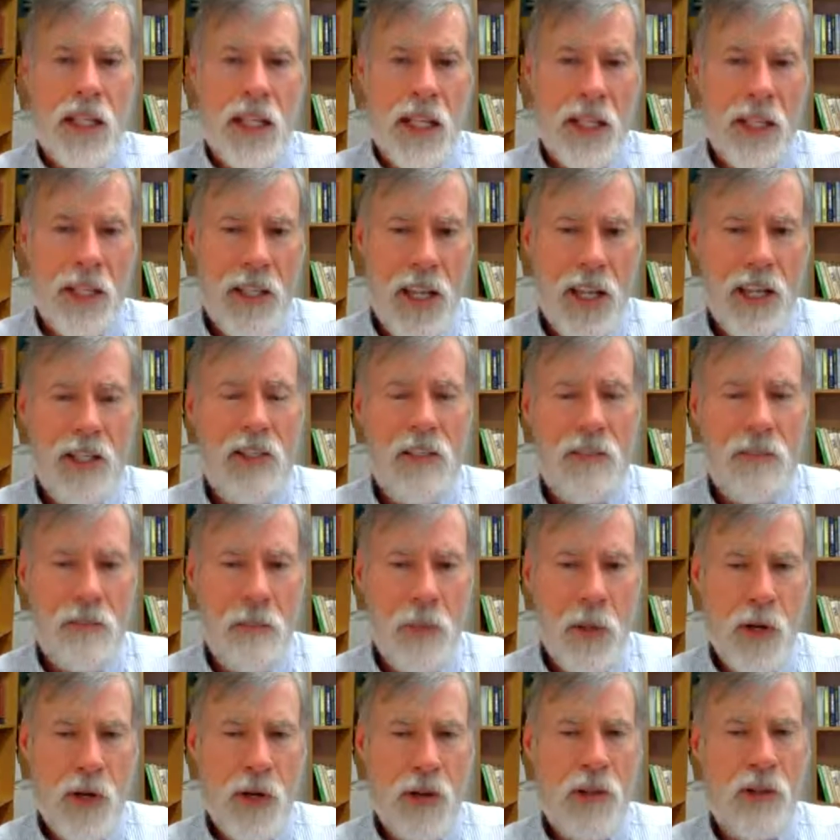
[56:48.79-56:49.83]
intensive
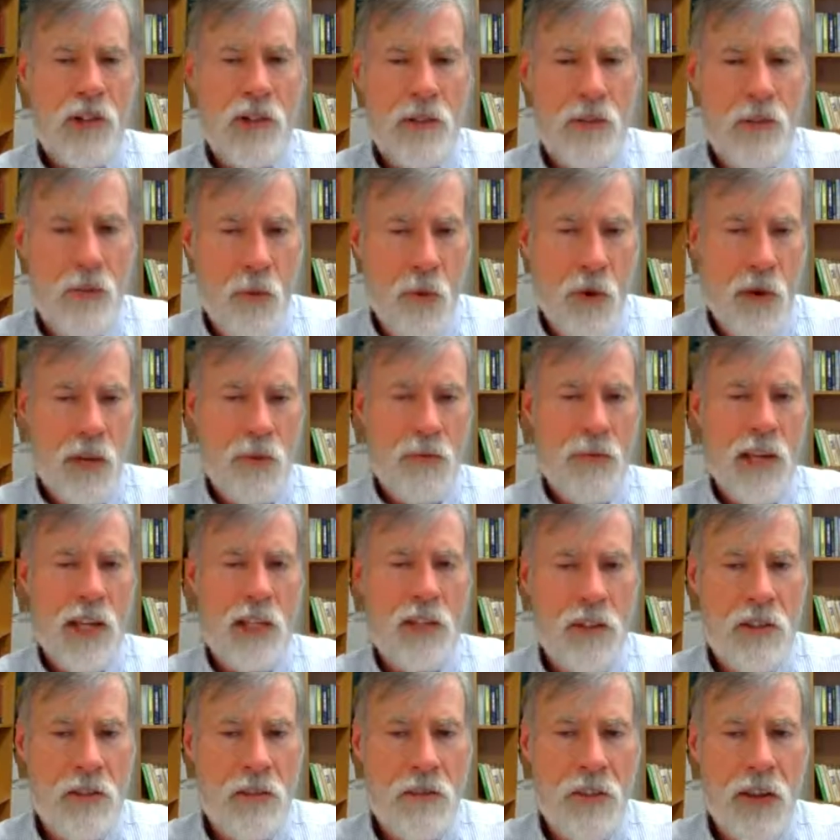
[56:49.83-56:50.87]
periods of work
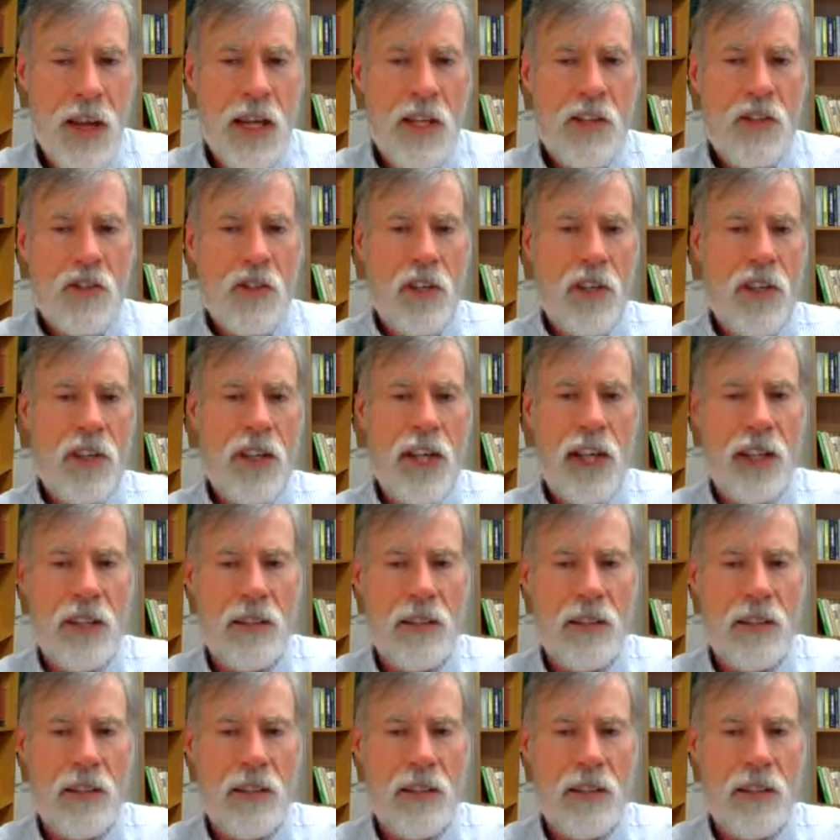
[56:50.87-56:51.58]
face to face and